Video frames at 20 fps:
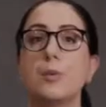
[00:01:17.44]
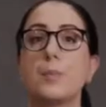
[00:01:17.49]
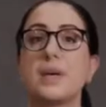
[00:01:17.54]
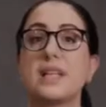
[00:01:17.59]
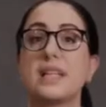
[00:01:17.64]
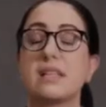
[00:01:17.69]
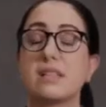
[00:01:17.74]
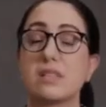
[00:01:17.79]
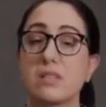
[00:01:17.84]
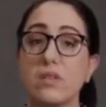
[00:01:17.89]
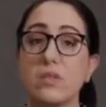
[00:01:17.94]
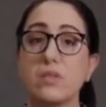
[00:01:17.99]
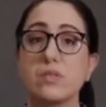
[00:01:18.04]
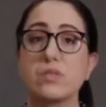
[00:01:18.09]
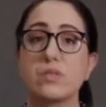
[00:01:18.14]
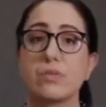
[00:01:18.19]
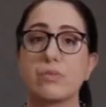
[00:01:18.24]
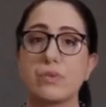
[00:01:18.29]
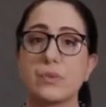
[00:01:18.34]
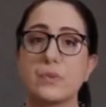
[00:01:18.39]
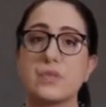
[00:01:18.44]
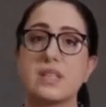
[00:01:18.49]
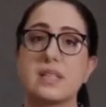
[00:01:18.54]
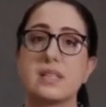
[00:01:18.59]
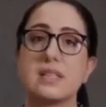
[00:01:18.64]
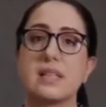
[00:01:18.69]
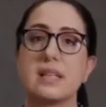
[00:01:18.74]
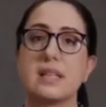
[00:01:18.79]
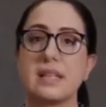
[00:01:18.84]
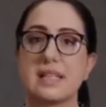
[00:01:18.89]
But it is also
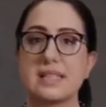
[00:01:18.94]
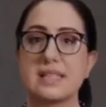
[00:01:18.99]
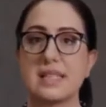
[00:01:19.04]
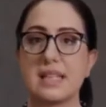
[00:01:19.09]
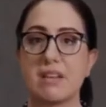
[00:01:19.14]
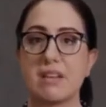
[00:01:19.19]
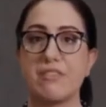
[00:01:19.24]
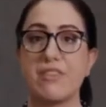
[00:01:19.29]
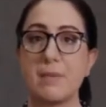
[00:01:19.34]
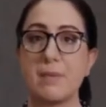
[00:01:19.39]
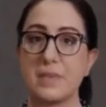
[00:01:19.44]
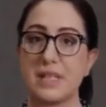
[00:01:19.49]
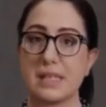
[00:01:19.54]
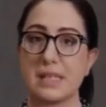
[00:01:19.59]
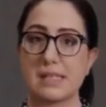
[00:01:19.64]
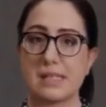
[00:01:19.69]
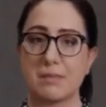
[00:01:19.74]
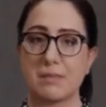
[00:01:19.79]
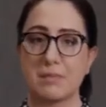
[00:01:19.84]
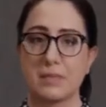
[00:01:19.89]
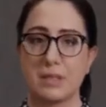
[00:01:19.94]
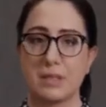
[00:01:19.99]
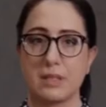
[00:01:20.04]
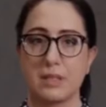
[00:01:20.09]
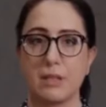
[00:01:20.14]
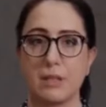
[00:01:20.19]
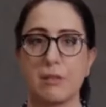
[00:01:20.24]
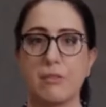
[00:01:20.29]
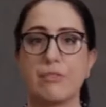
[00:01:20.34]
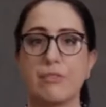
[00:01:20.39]
rooted in Latina feminism,
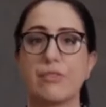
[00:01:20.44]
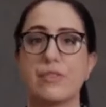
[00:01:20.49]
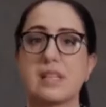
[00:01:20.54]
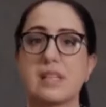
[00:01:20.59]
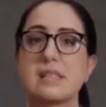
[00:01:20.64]
for